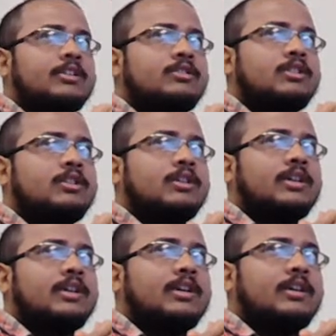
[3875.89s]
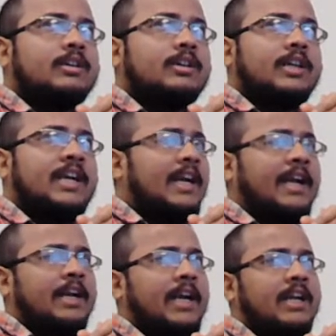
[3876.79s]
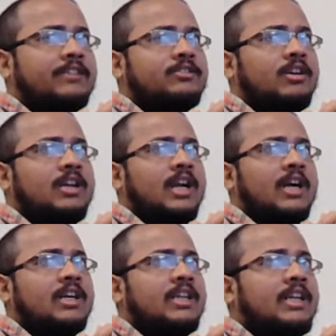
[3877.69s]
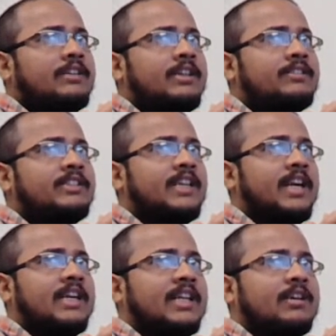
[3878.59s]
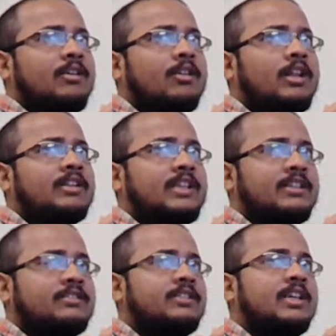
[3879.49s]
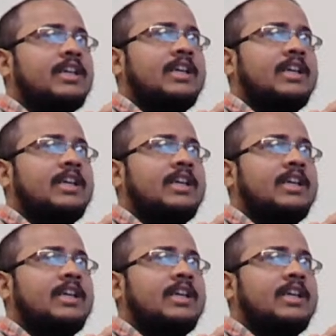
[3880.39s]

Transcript: So it does not learn in a single day all the things.